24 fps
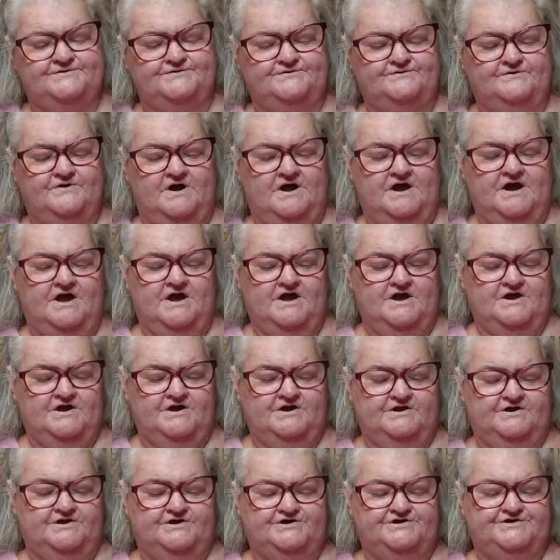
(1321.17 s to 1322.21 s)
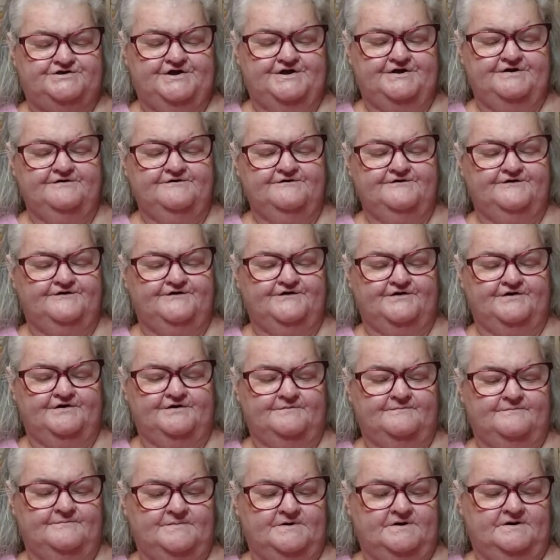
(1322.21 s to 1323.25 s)
to share
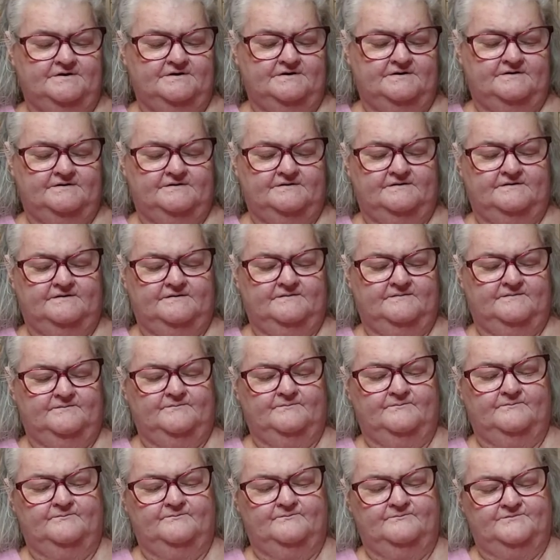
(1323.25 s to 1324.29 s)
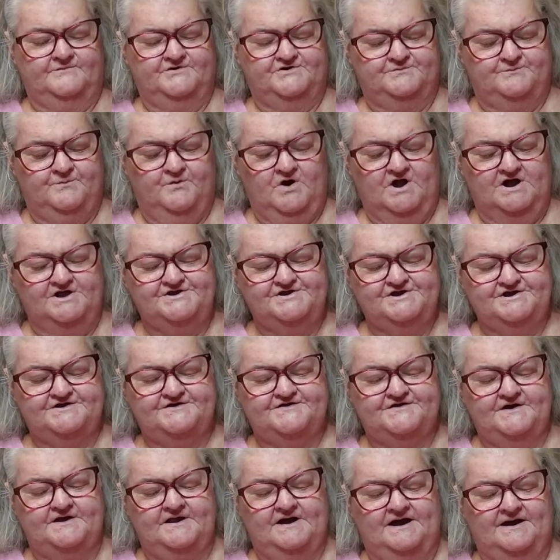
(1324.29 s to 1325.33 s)
some projects
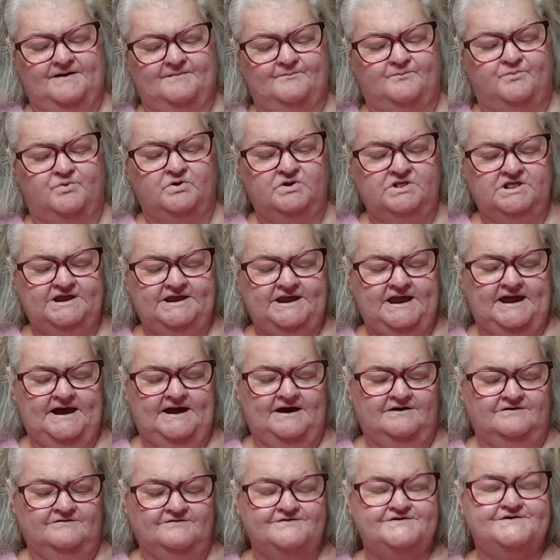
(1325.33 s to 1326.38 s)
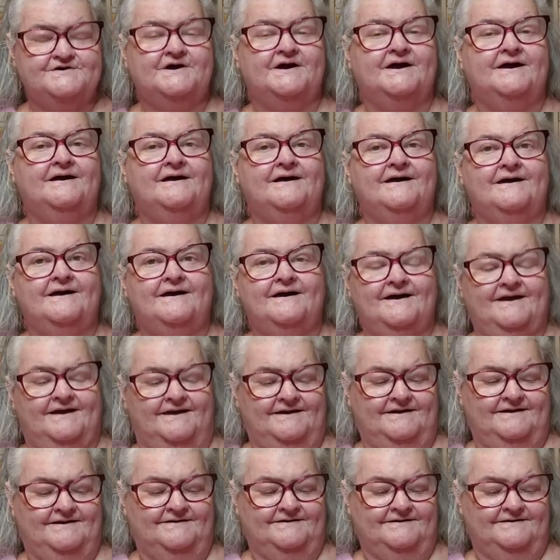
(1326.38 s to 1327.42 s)
that I'm pulling out
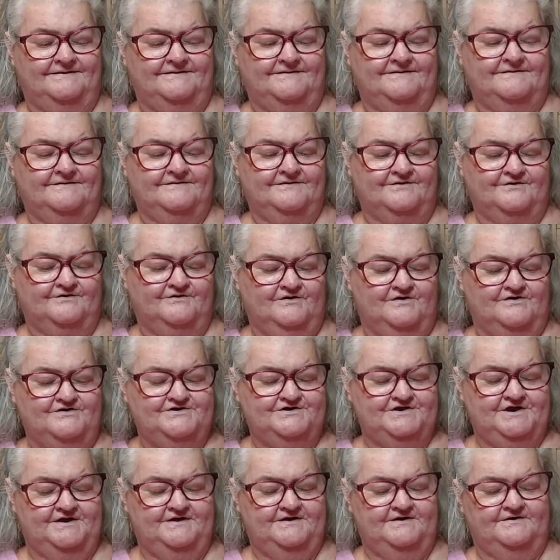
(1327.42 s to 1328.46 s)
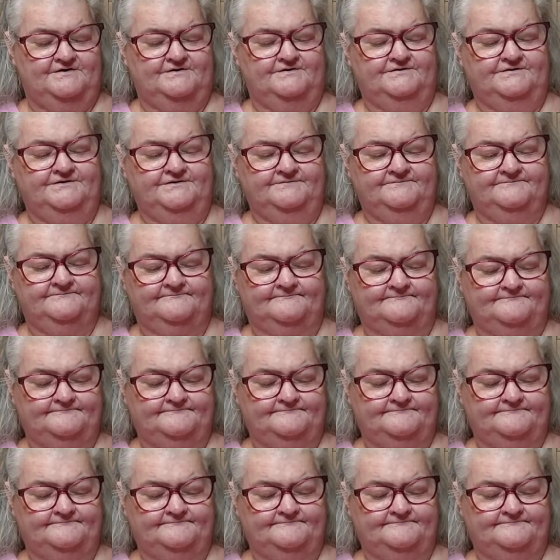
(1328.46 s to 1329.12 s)
and going to crochet on.